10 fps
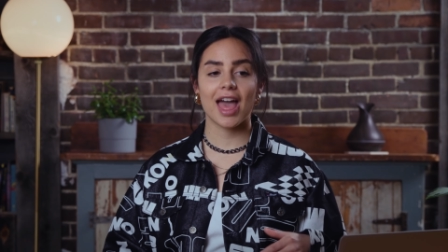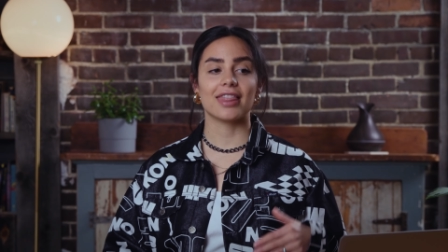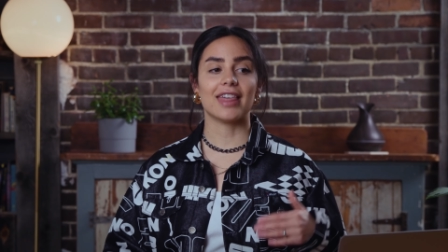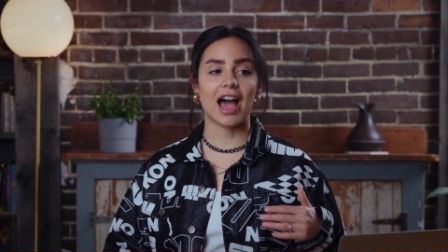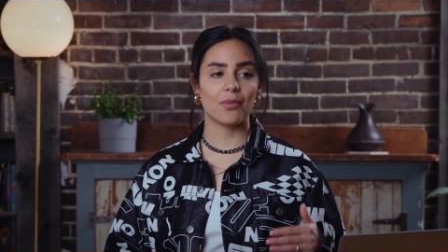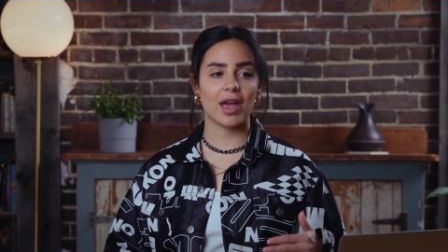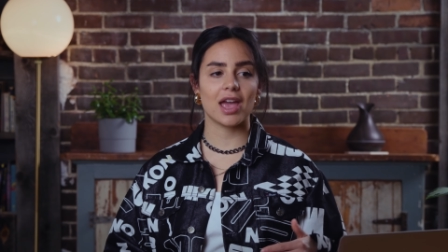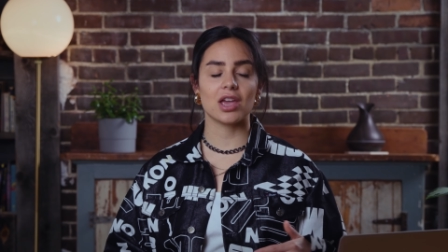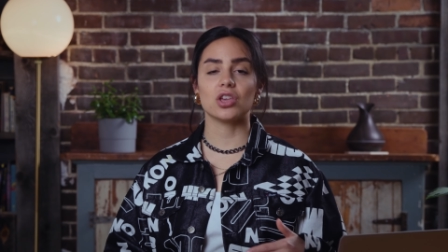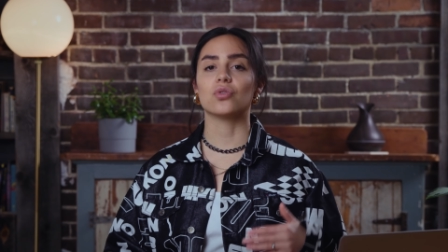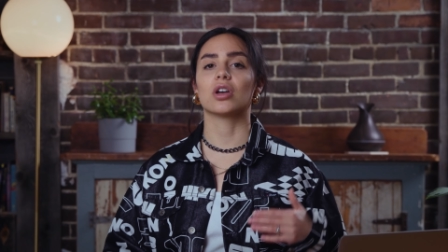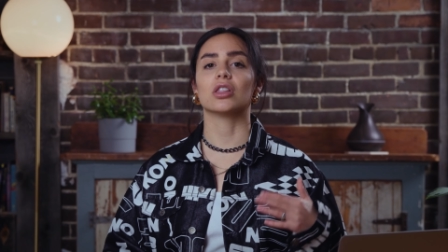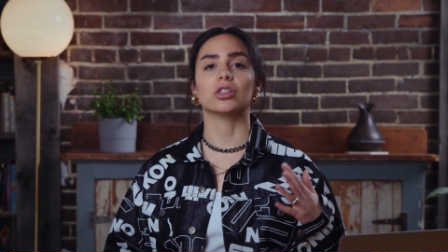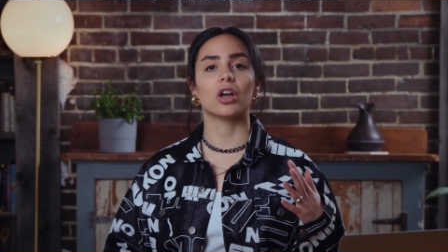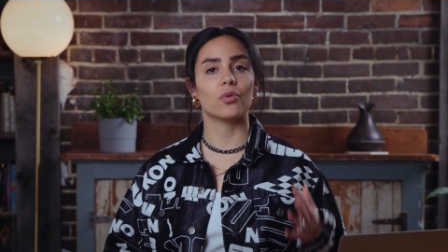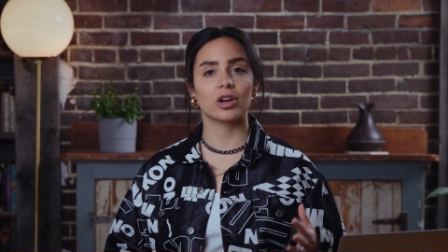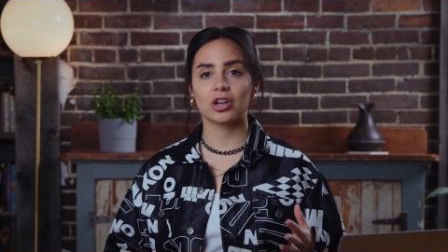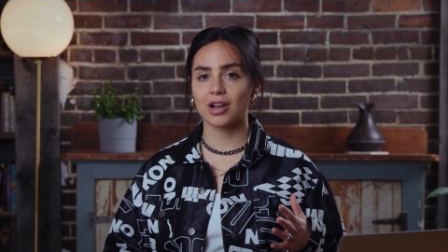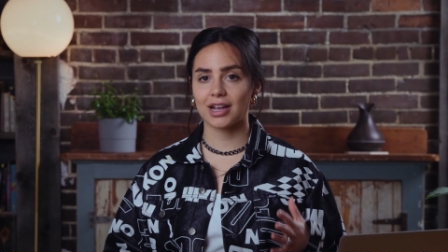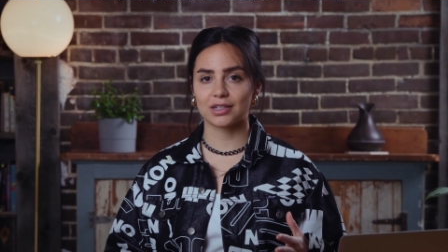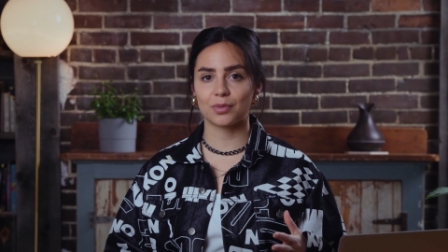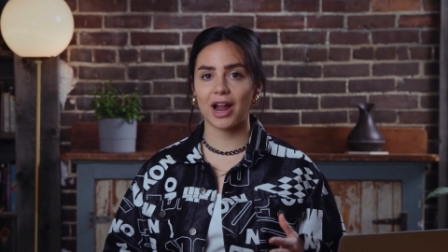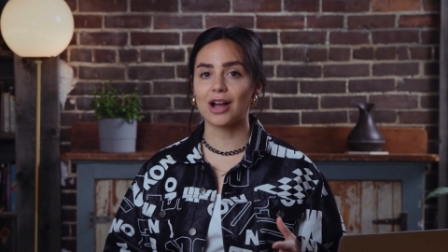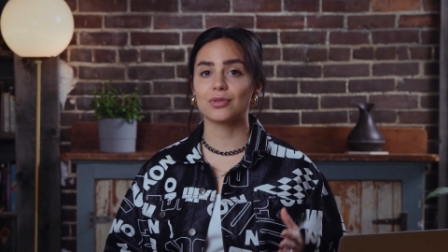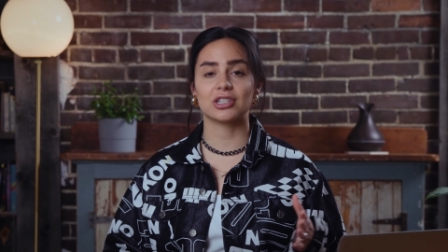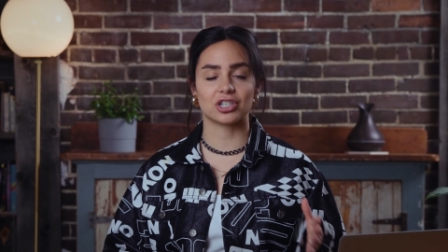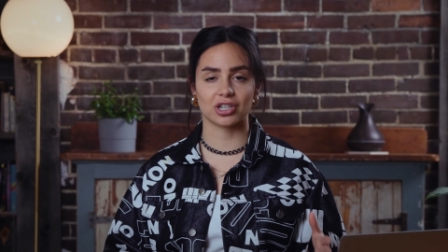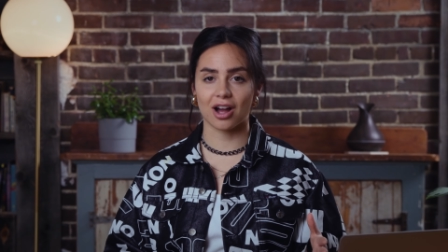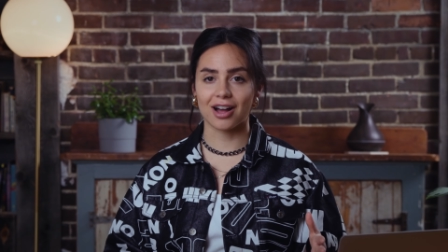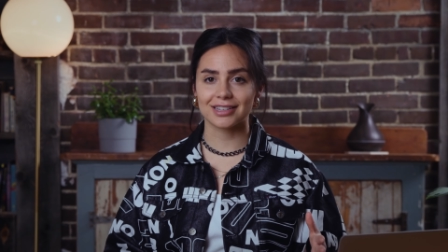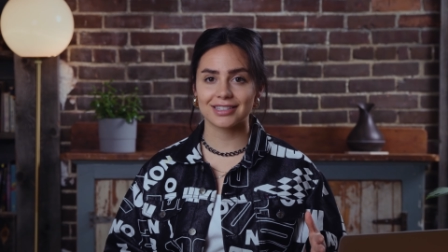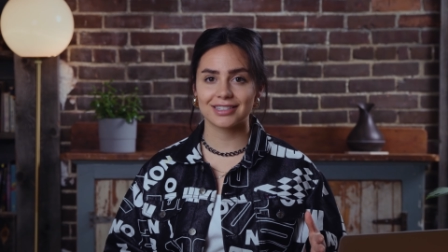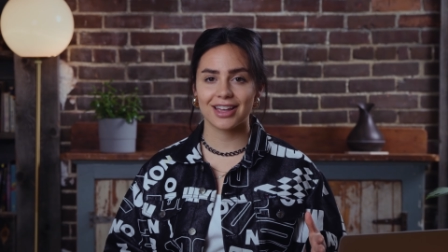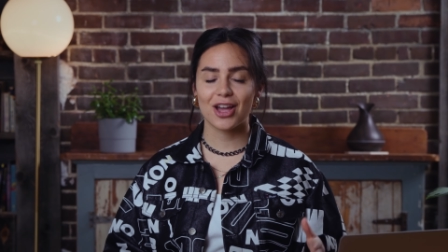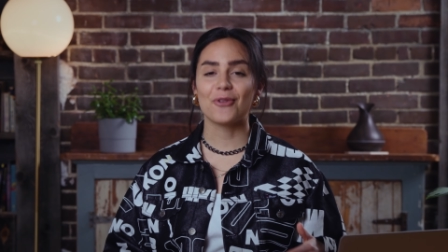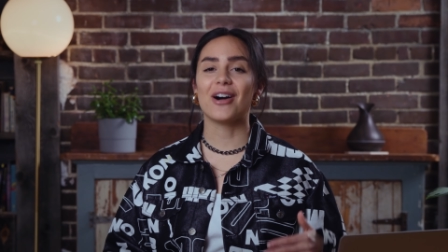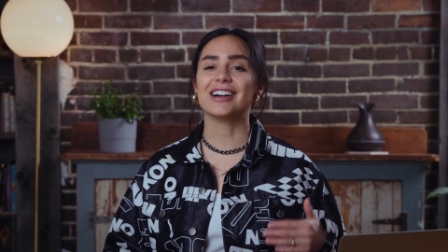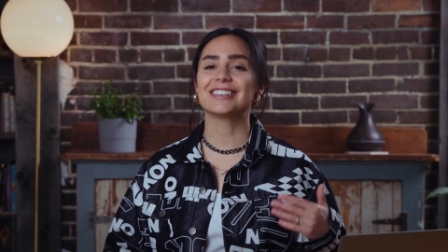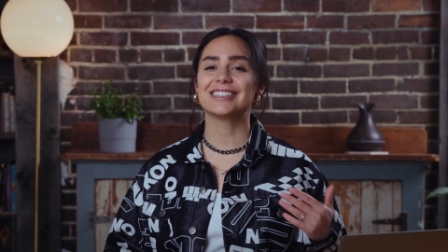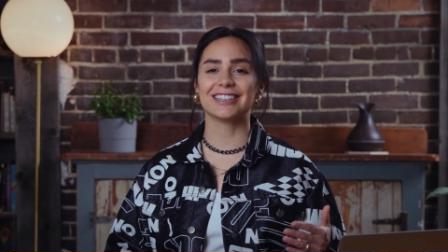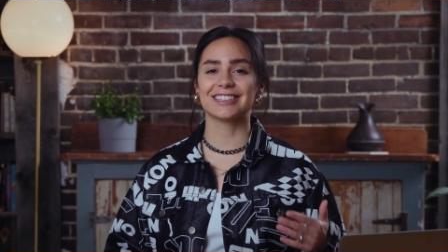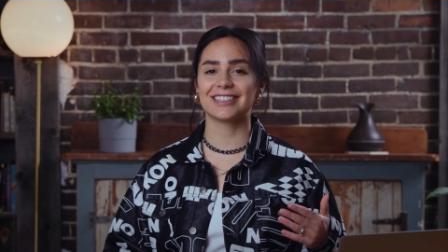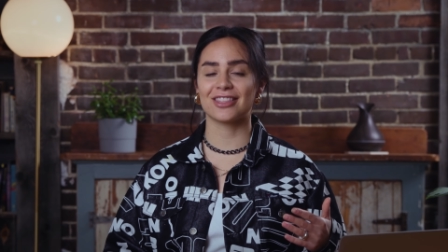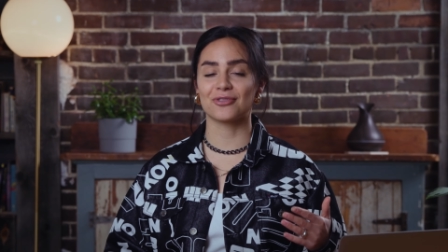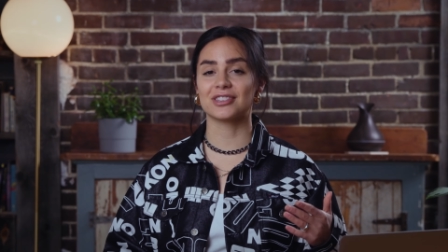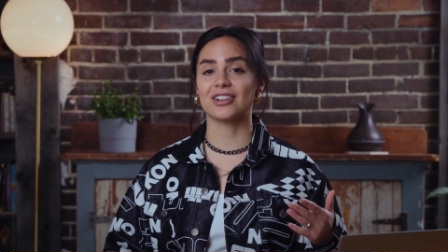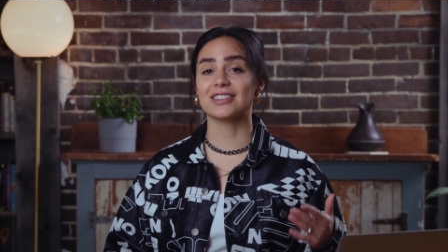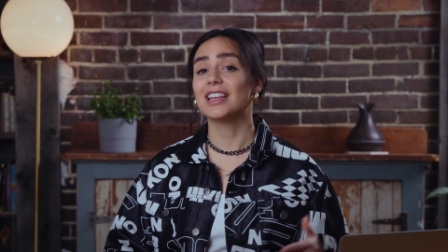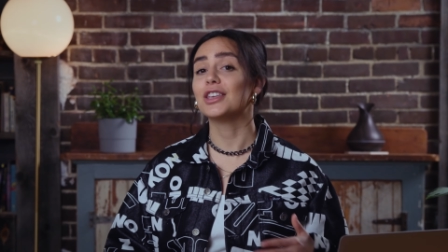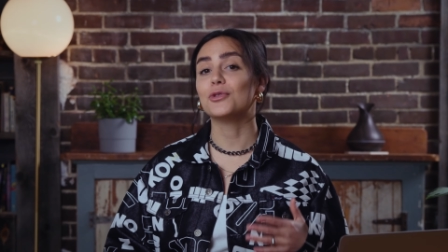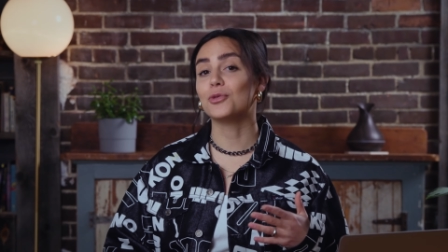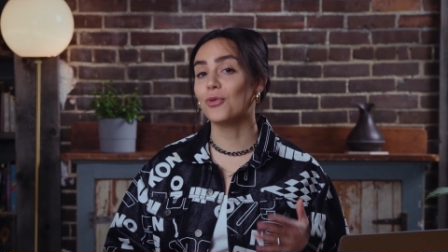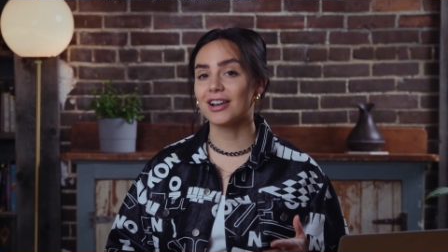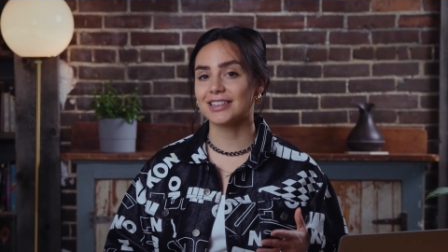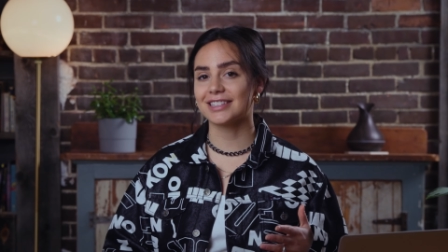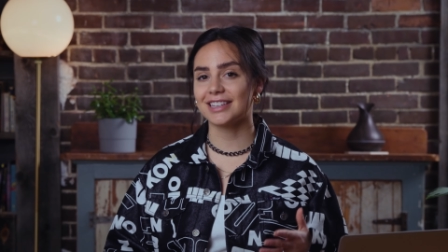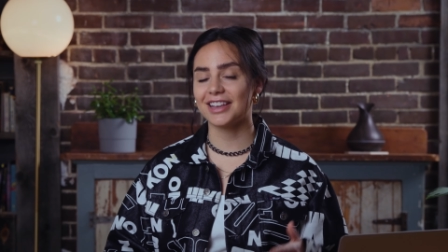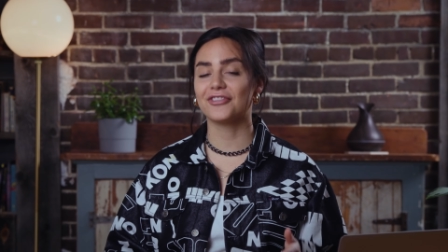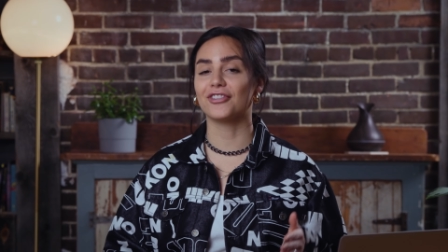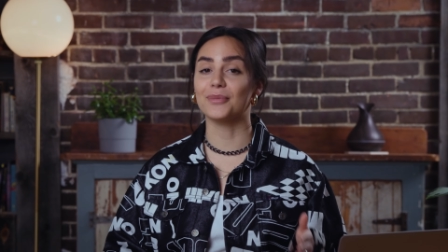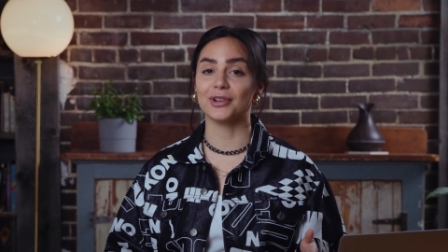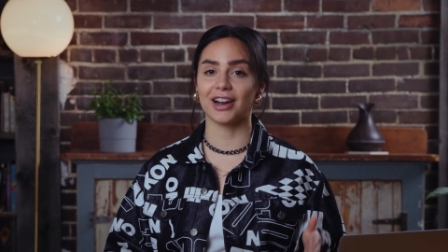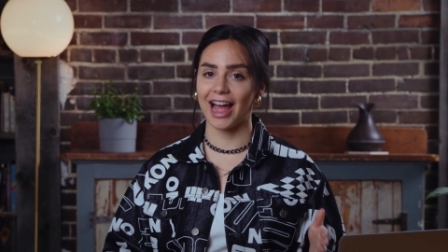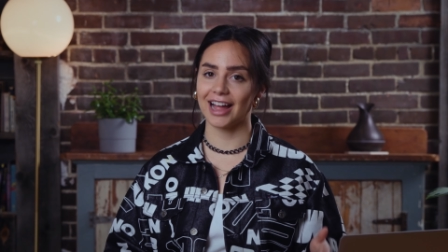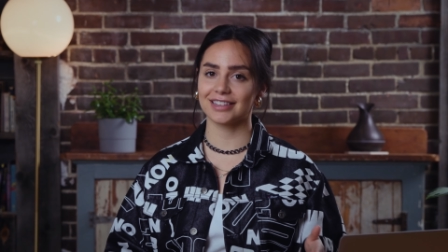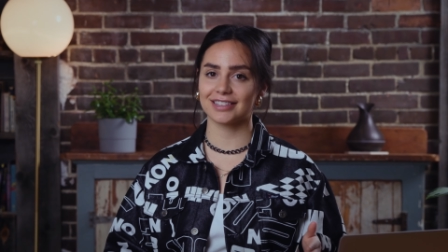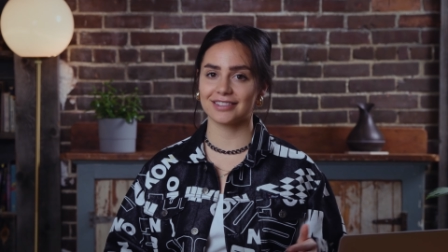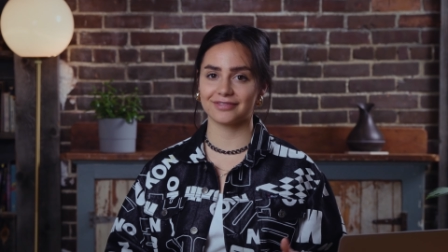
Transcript: That way you can lower your customer acquisition costs while still seeing the results that you would want to see from your ads.